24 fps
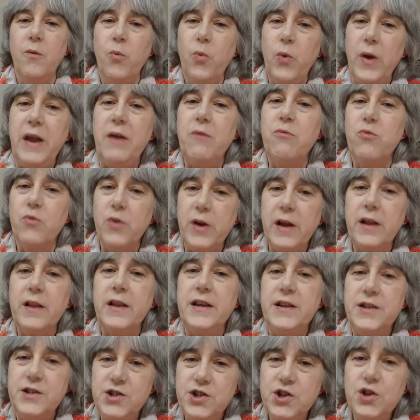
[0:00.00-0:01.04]
we
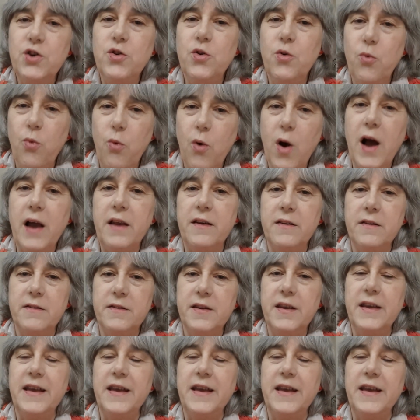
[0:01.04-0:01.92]
really do want